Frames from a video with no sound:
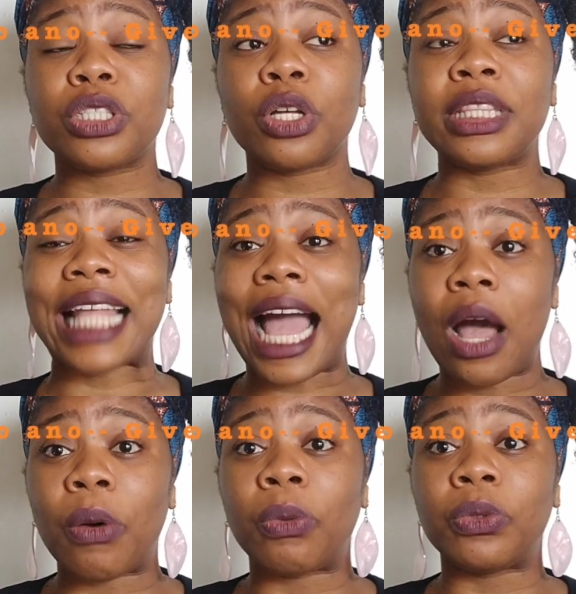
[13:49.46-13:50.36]

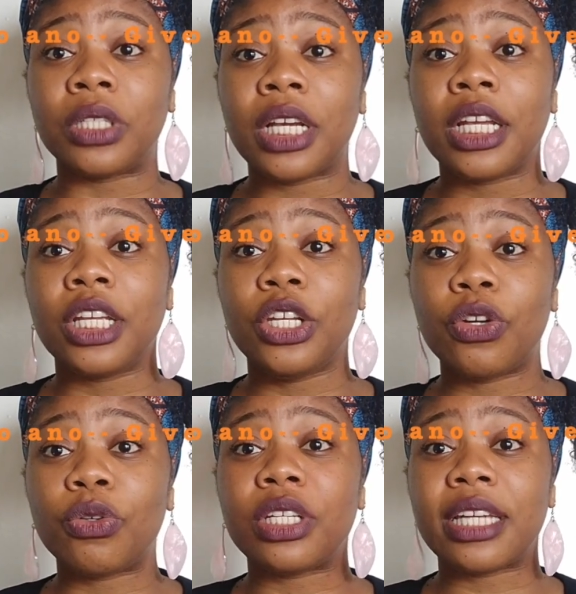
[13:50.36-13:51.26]
noun,
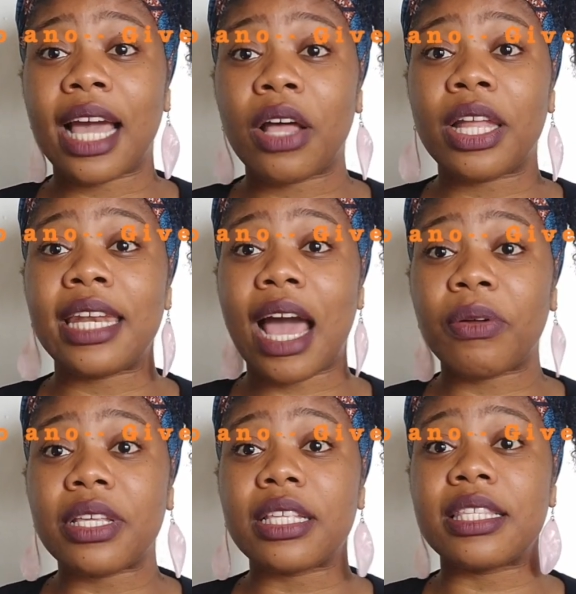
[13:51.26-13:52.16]
a noun
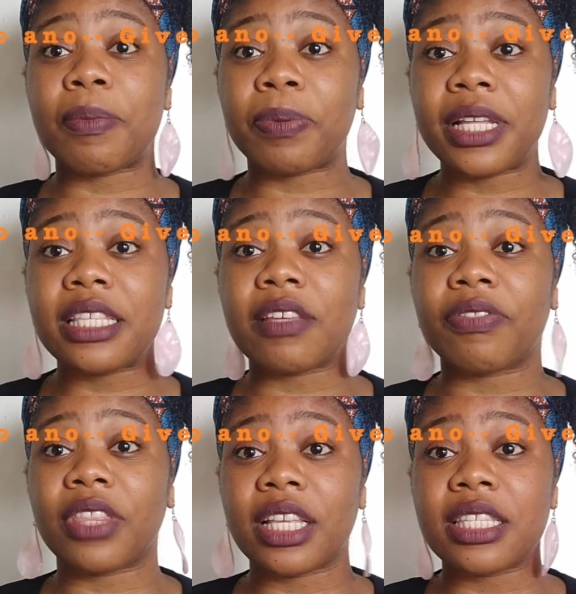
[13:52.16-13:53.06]
is a place of
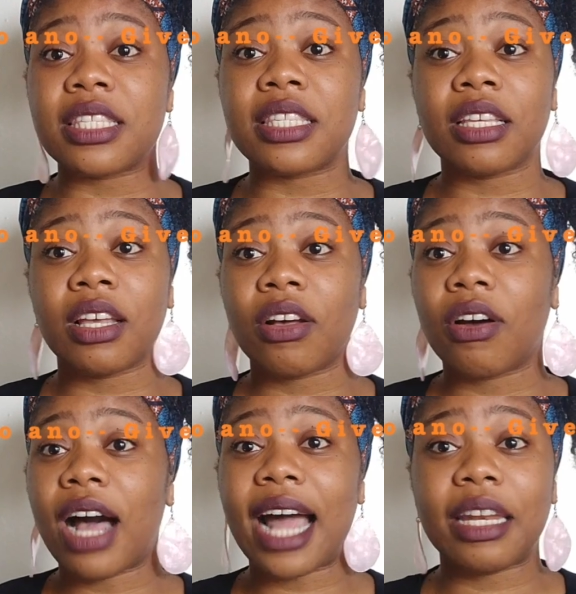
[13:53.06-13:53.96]
things,
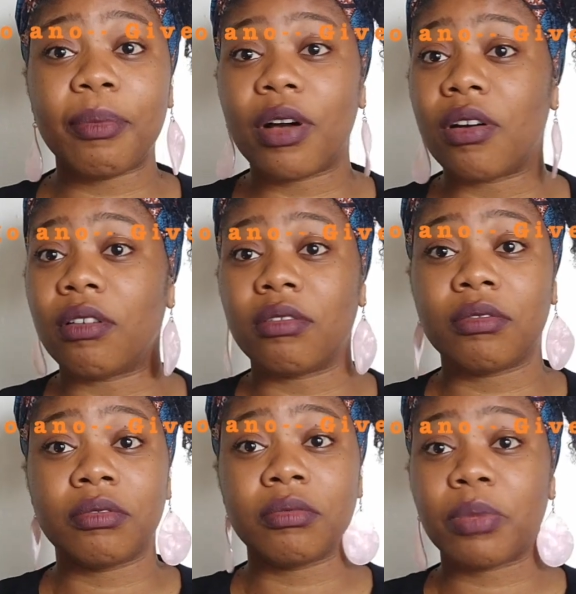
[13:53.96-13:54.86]
animal,
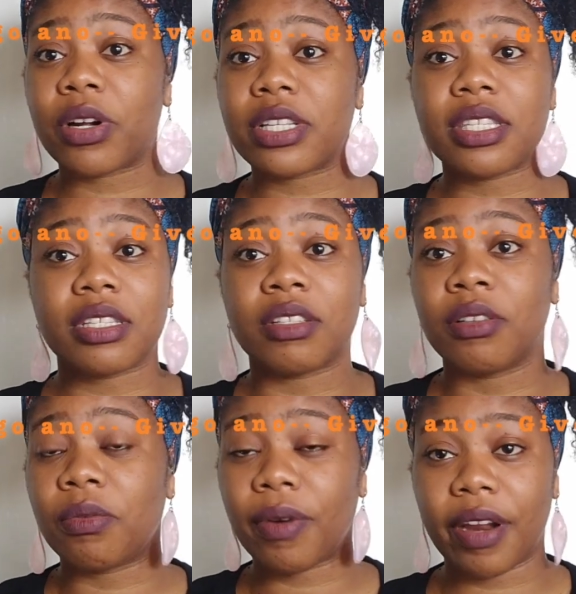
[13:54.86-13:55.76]
person,
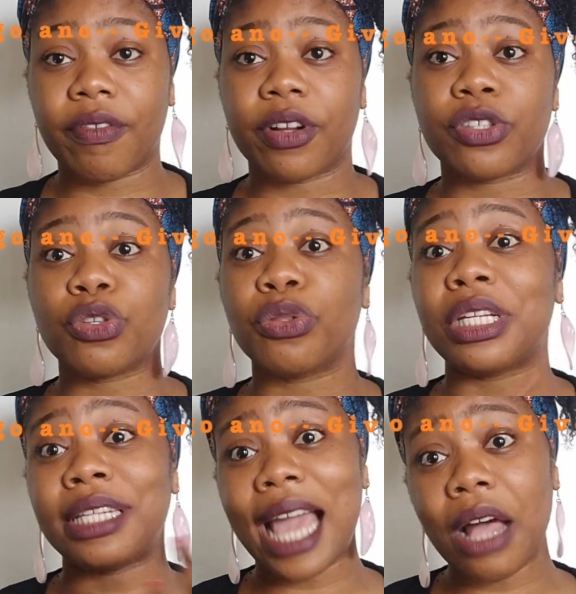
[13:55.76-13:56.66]
whatever. So the
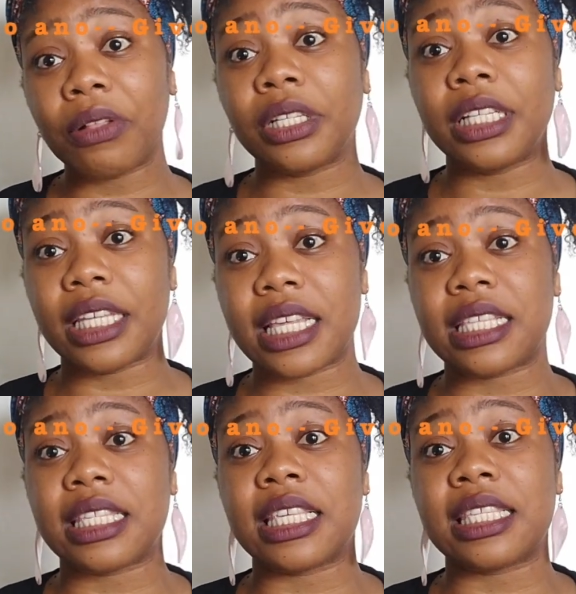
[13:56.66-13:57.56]
noun in
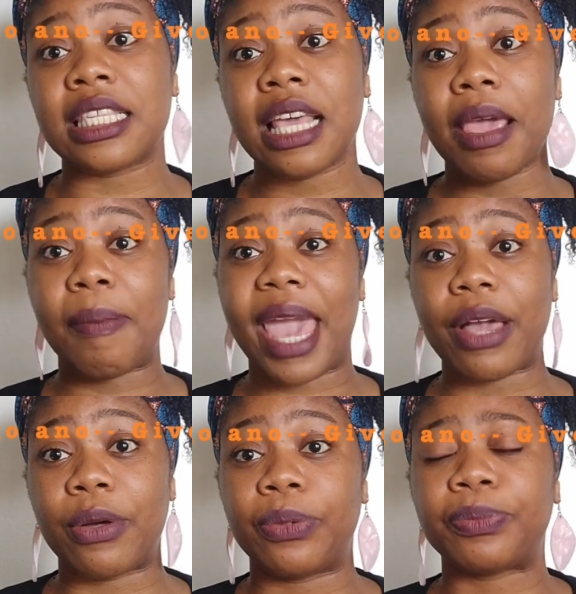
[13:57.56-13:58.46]
this is a
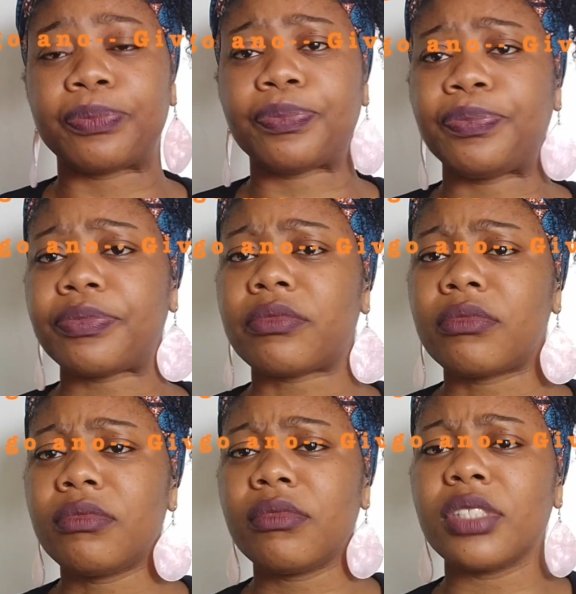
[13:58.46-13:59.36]
mango.
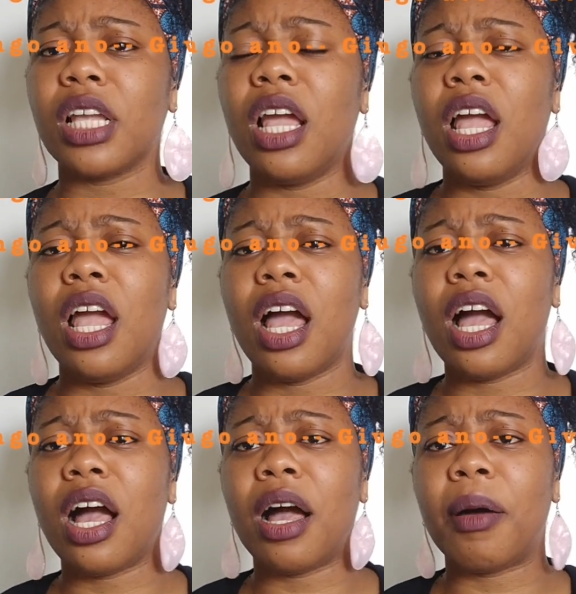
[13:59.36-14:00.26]

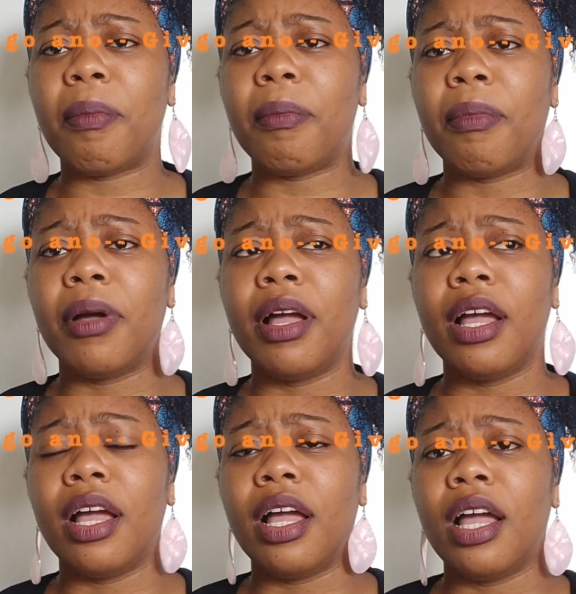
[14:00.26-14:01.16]

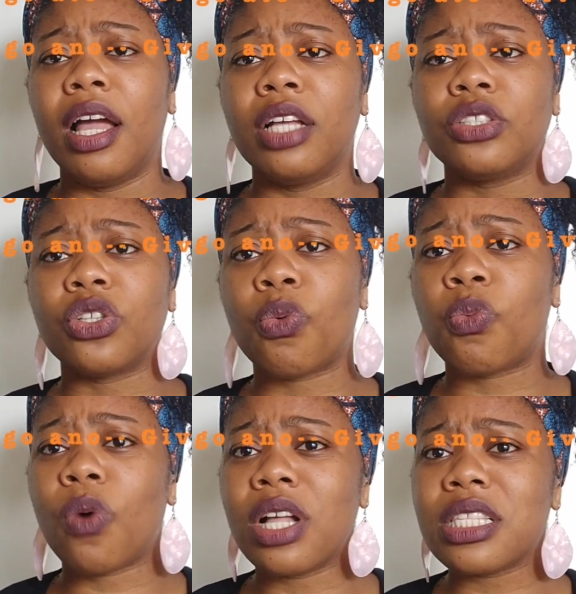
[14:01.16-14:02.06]
So
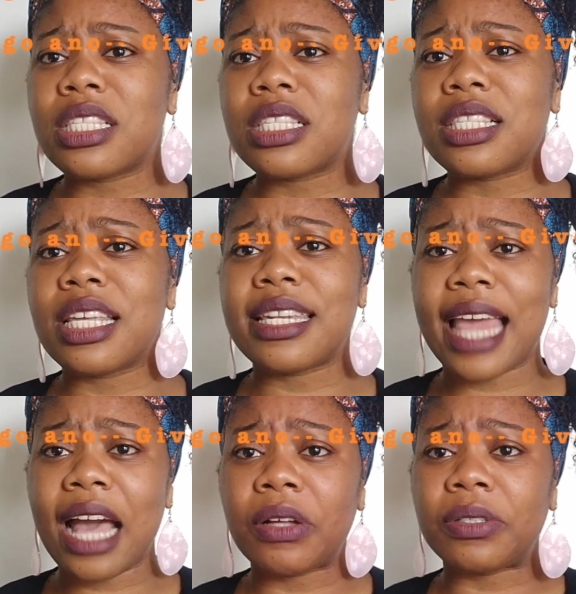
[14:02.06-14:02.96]
once the
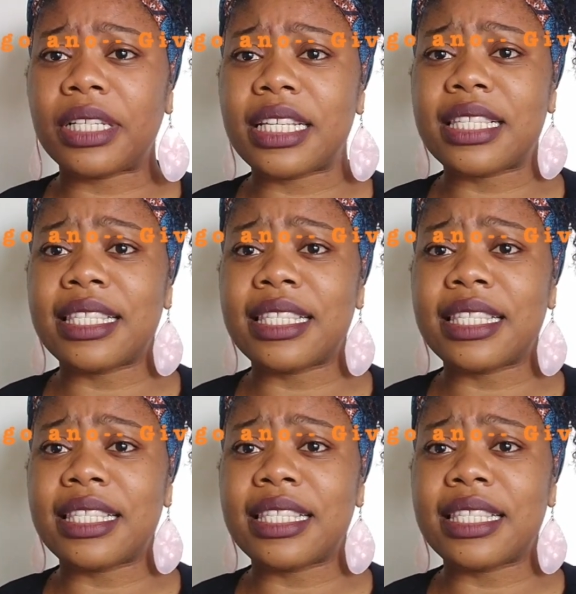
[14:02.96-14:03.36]
noun is